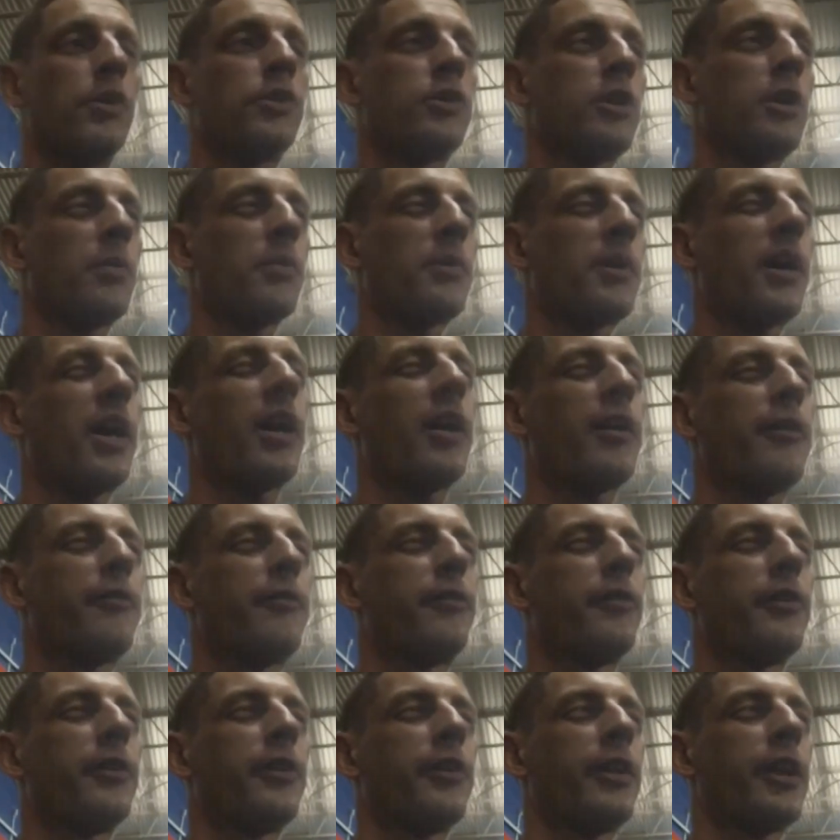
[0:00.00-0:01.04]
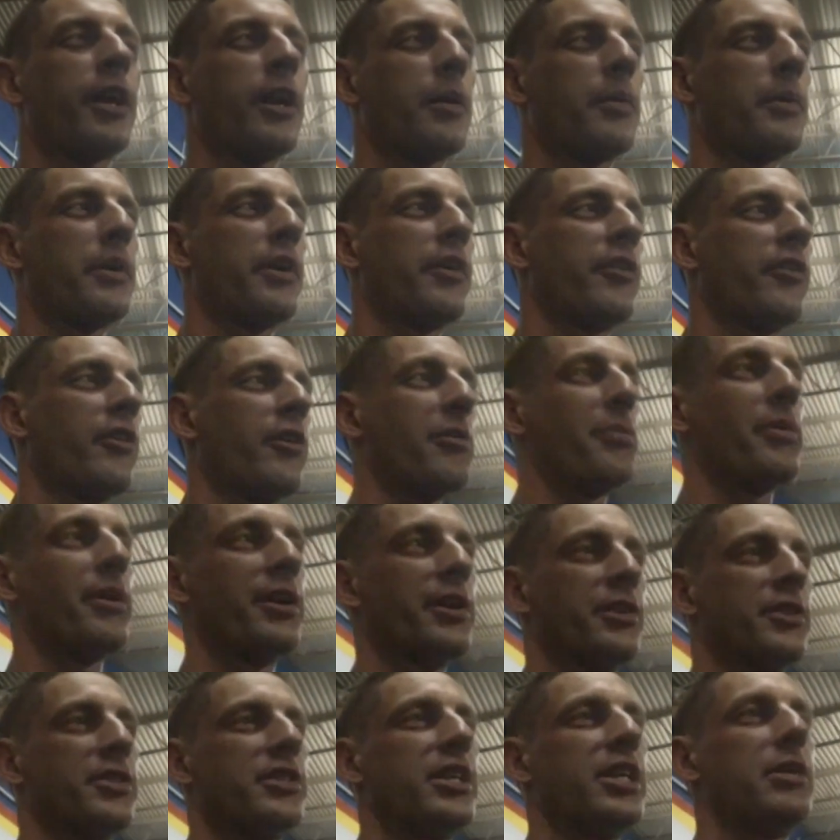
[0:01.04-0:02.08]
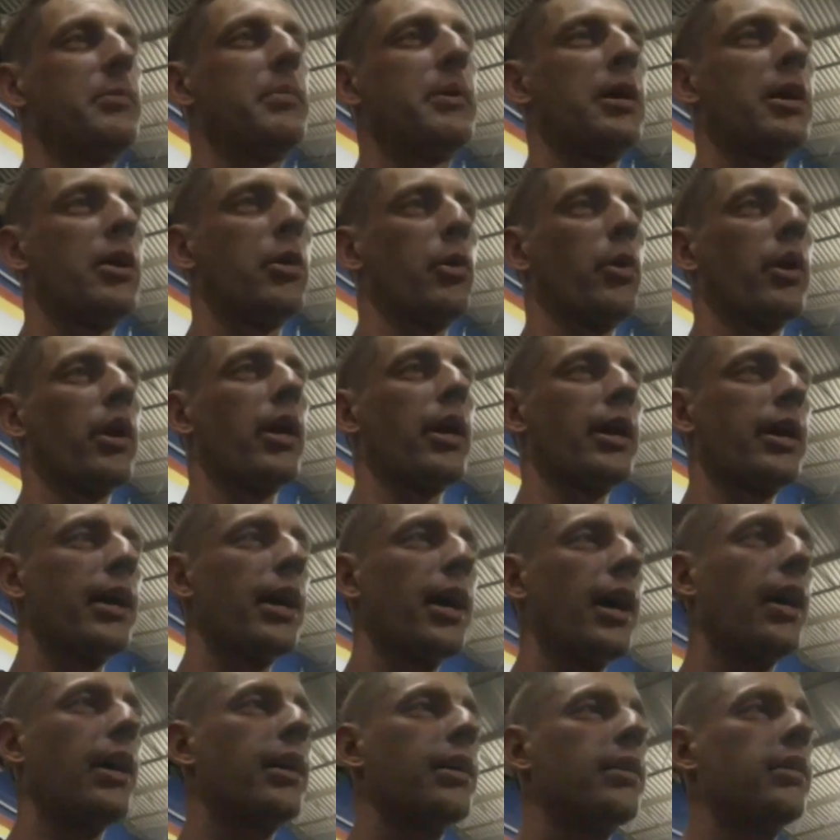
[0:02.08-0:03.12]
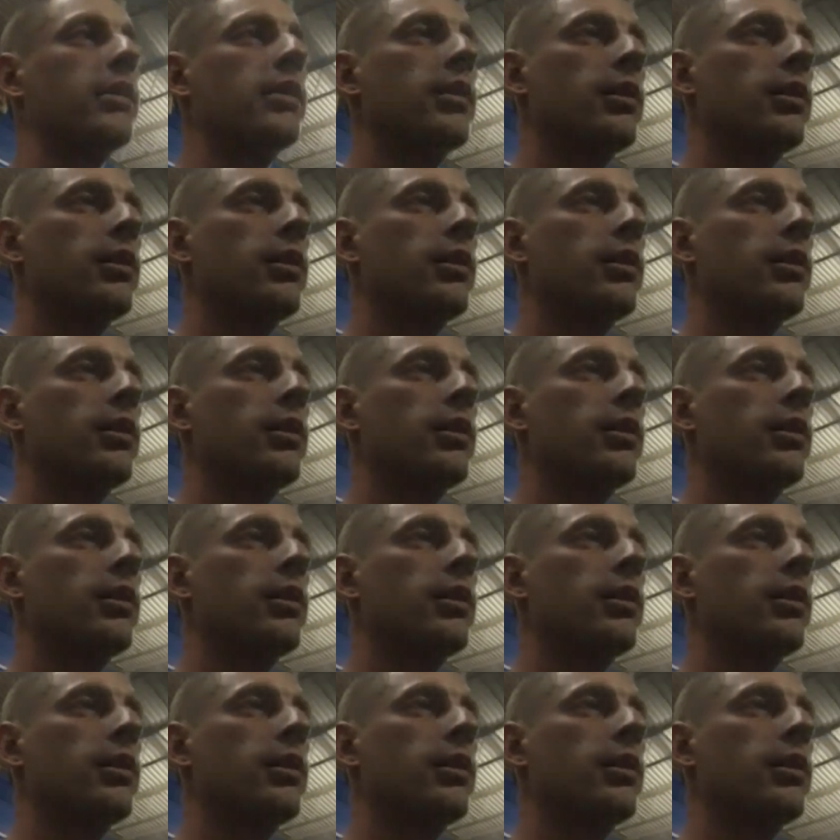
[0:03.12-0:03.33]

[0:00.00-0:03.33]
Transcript: So I'm kind of feeling like I'm giving everybody a sneak peek of what I got.